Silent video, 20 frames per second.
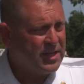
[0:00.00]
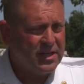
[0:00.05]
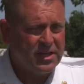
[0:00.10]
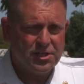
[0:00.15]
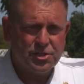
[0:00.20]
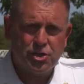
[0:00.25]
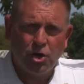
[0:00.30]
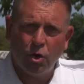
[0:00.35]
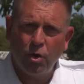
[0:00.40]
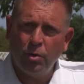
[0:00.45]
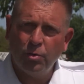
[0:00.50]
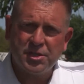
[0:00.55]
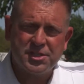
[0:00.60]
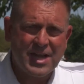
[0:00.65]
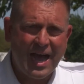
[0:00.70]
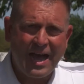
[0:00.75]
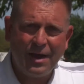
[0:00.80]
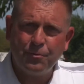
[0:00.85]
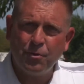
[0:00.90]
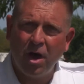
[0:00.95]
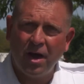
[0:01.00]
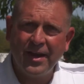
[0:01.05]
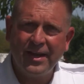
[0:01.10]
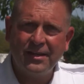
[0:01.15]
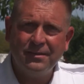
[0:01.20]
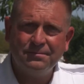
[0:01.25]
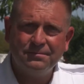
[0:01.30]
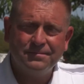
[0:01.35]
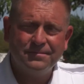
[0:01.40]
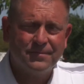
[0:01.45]
So it was not
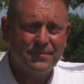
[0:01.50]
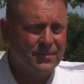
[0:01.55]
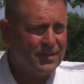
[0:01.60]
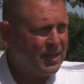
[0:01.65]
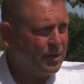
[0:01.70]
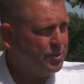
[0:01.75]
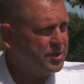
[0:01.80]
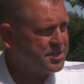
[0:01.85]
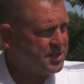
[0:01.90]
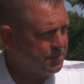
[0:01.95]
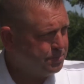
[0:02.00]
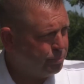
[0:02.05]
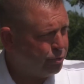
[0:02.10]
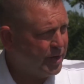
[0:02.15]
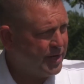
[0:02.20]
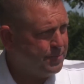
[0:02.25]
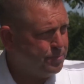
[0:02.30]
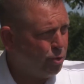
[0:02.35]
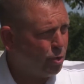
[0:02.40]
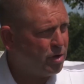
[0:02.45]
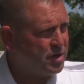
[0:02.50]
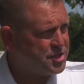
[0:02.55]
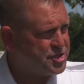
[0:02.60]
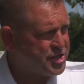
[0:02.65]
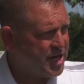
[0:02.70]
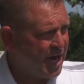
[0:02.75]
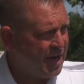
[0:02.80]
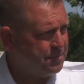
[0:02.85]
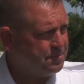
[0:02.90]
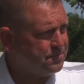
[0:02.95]
running. It was in pretty poor
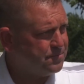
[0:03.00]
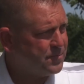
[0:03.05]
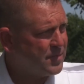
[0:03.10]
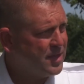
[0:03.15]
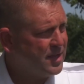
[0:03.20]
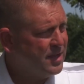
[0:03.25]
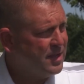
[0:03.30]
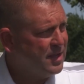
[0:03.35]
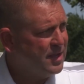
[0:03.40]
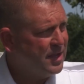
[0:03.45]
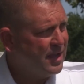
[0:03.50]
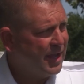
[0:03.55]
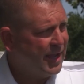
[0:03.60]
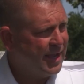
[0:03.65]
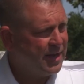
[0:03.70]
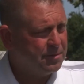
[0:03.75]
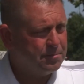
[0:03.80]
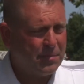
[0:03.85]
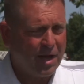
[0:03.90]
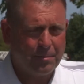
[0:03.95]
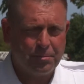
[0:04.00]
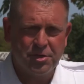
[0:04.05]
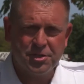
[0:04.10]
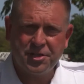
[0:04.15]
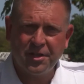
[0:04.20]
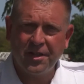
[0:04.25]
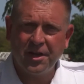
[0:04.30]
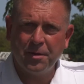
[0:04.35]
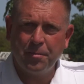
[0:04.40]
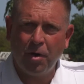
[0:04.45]
shape. And members
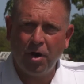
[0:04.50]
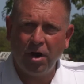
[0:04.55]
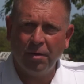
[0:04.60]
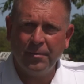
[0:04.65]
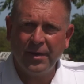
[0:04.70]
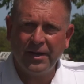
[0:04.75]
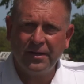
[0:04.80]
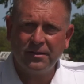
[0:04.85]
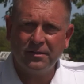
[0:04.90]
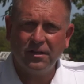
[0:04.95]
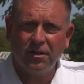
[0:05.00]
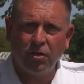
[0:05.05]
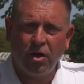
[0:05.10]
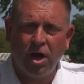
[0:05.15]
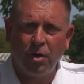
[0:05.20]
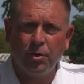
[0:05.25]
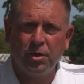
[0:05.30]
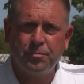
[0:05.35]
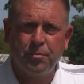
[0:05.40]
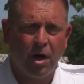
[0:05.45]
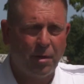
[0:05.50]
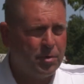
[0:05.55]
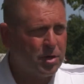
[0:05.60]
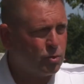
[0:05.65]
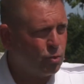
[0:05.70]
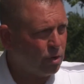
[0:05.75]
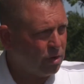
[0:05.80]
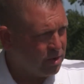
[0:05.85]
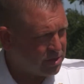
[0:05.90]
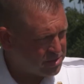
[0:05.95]
of the department, along with
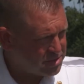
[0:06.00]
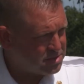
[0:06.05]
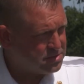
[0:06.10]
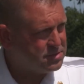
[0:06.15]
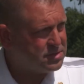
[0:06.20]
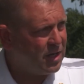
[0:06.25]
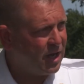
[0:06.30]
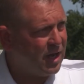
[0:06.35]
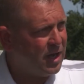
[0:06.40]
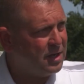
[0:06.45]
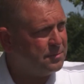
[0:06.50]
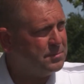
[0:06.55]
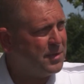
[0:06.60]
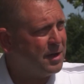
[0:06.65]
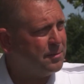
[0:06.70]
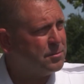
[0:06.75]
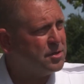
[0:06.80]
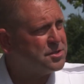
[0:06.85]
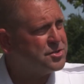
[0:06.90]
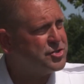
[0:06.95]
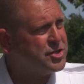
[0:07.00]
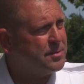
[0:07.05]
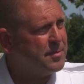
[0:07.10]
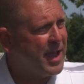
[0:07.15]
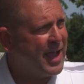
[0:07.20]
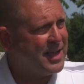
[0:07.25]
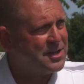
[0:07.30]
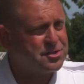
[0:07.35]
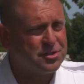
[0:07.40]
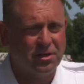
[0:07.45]
Public Works members, Jim
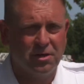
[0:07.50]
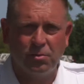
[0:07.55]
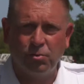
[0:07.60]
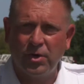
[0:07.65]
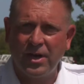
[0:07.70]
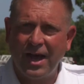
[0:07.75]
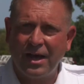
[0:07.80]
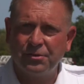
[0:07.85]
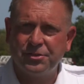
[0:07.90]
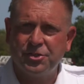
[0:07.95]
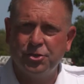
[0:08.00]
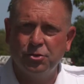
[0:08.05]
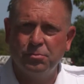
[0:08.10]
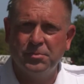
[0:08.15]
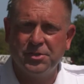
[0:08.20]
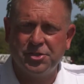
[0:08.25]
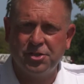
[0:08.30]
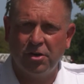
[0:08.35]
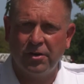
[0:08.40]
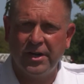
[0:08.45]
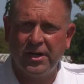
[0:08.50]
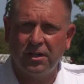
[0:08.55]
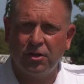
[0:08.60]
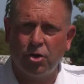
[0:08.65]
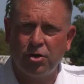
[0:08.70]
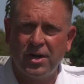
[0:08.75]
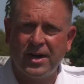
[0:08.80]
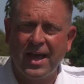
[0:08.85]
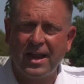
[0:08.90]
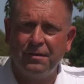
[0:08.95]
Hassler went out to Missouri to
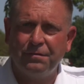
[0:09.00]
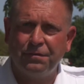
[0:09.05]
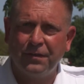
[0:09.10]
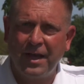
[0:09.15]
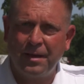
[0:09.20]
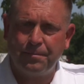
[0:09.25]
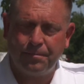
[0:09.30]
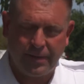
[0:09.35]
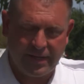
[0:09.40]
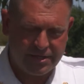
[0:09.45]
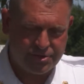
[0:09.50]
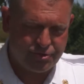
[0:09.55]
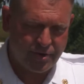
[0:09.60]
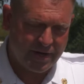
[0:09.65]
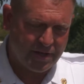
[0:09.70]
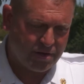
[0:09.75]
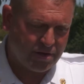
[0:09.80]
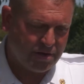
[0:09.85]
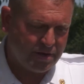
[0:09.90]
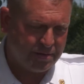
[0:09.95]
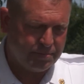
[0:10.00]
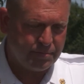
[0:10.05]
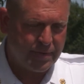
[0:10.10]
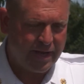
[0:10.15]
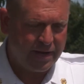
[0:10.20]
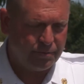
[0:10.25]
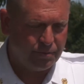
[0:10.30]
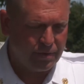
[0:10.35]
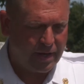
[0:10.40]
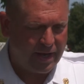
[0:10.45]
load it on a flatbed trailer
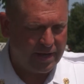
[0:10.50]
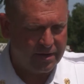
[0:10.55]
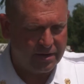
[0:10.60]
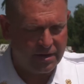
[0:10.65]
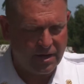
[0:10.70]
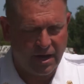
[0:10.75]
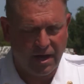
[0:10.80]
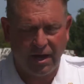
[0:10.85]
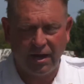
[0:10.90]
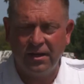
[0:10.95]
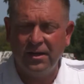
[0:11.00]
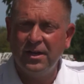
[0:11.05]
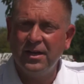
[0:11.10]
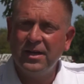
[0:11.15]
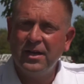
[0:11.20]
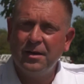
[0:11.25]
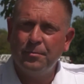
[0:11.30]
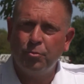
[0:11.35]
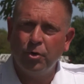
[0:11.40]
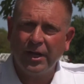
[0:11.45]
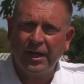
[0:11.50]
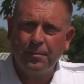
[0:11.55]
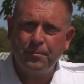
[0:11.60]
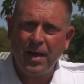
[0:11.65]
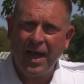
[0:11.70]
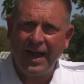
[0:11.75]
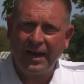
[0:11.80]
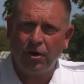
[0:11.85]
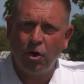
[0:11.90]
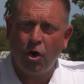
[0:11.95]
and bring it
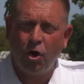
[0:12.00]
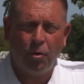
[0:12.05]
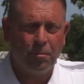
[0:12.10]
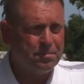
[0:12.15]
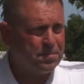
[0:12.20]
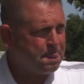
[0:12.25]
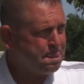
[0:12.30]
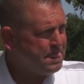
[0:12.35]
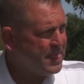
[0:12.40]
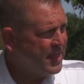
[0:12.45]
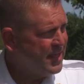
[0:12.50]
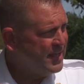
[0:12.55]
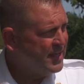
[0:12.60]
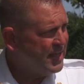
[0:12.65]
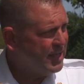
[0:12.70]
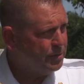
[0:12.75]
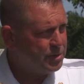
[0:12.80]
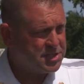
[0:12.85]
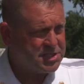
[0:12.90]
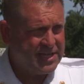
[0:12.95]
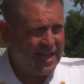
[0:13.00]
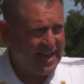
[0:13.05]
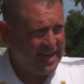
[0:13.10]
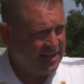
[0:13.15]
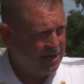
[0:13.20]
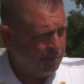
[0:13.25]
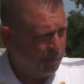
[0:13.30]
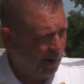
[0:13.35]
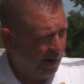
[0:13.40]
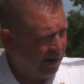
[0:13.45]
back home. It was
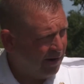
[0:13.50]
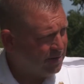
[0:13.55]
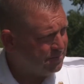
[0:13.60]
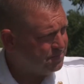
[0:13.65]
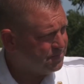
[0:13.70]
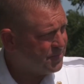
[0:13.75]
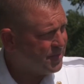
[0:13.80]
taken apart,